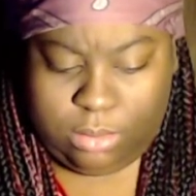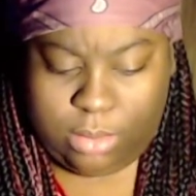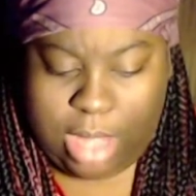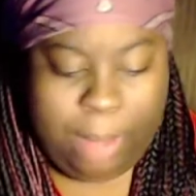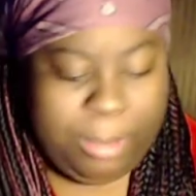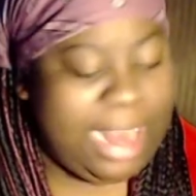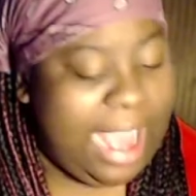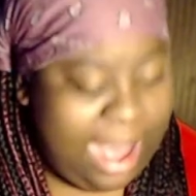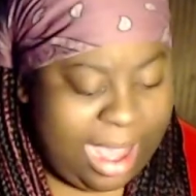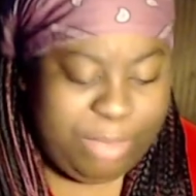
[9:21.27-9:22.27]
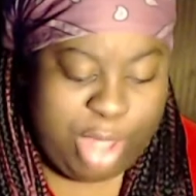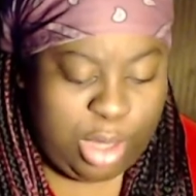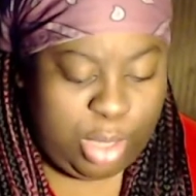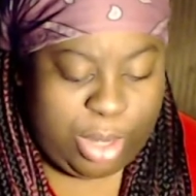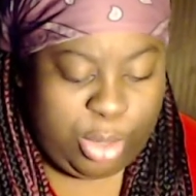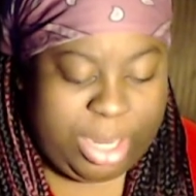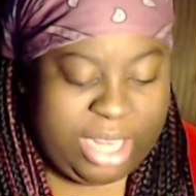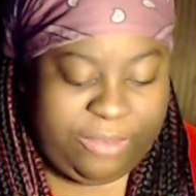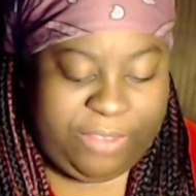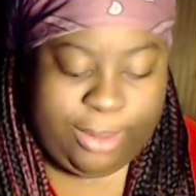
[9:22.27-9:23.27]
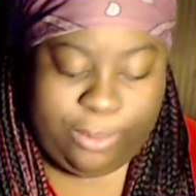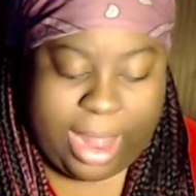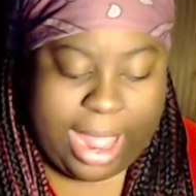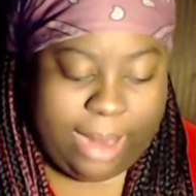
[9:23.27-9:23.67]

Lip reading: But I'm the only one who can defeat Red.